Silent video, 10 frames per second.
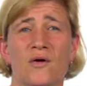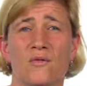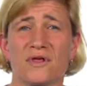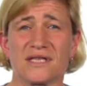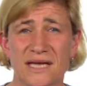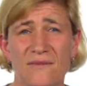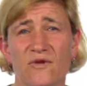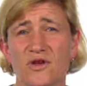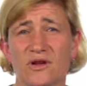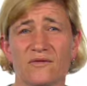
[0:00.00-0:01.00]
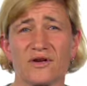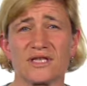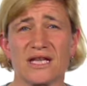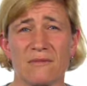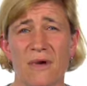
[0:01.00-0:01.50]
with Stanford
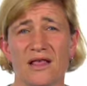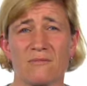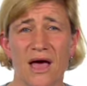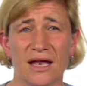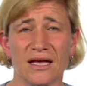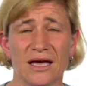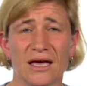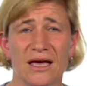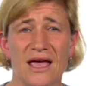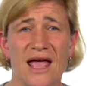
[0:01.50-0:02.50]
University and Mathematica,